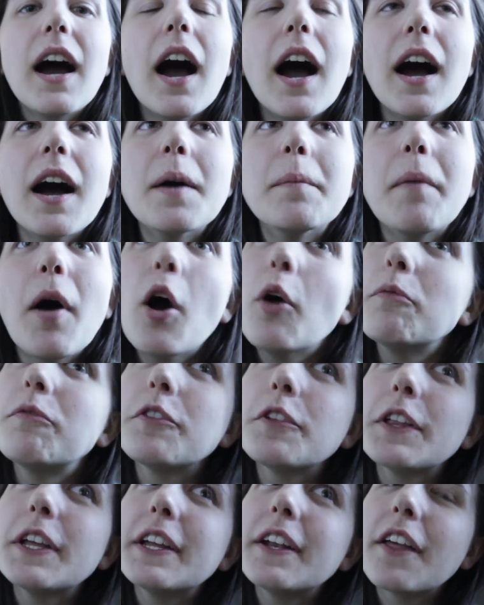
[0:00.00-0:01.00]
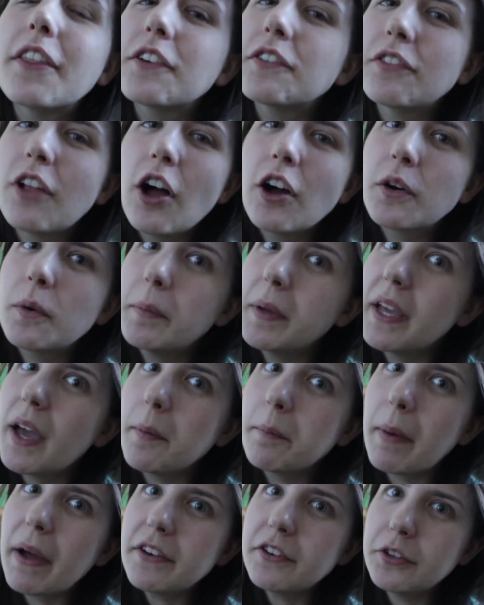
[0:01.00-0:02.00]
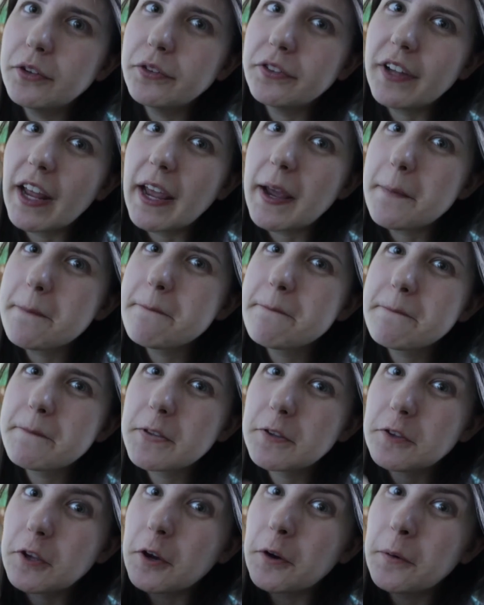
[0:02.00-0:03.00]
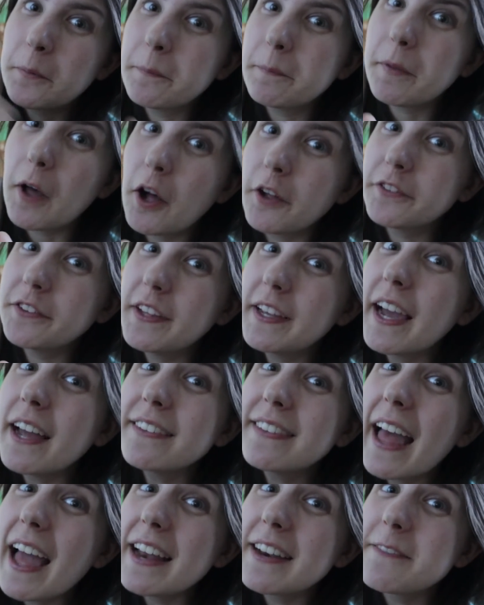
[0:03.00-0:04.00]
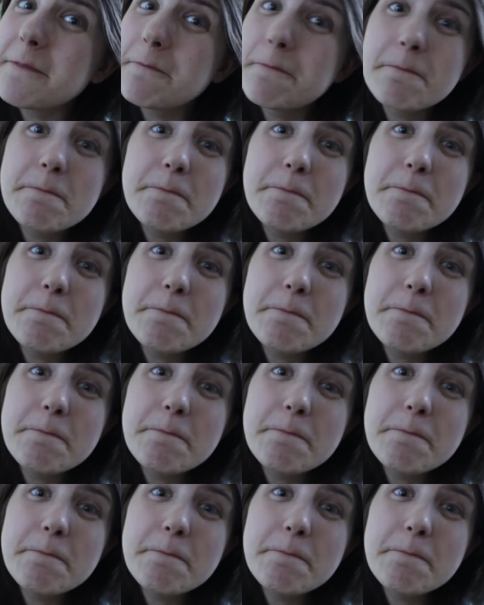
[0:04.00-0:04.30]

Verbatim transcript: Hopefully another vlog will be up by Tuesday, so I'll see you guys then.